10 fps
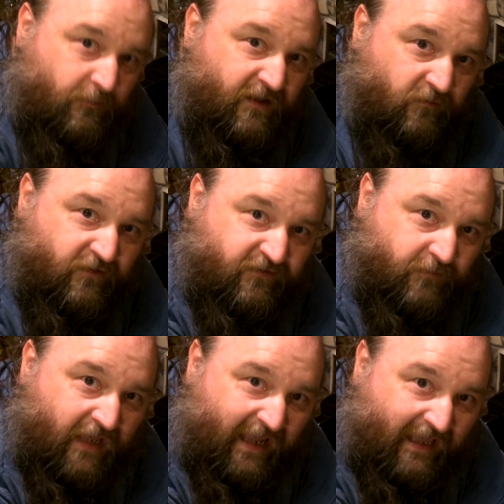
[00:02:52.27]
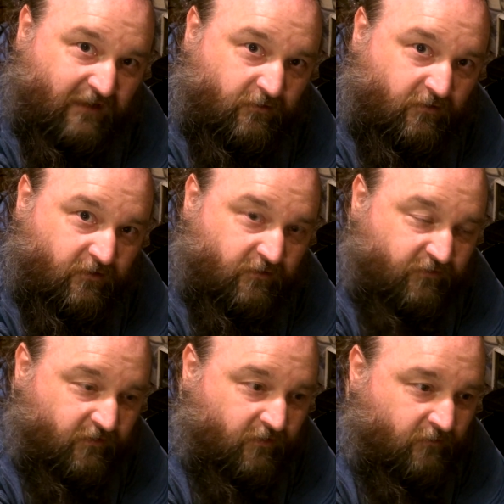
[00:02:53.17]
bit with some candles
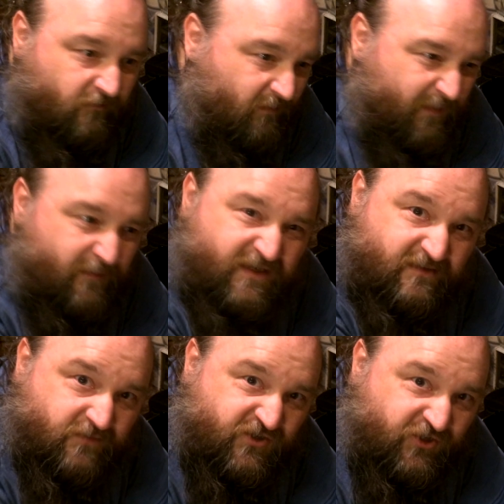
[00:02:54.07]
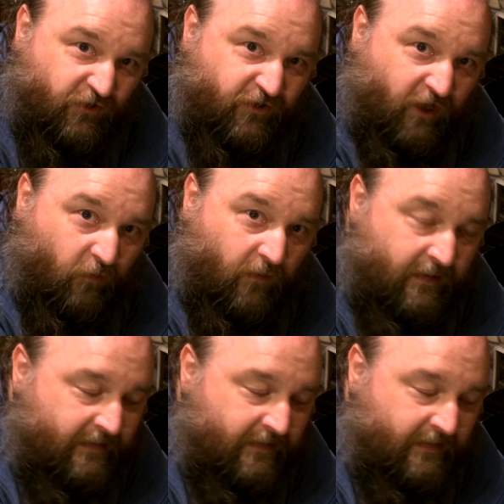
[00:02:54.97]
or maybe some sterno,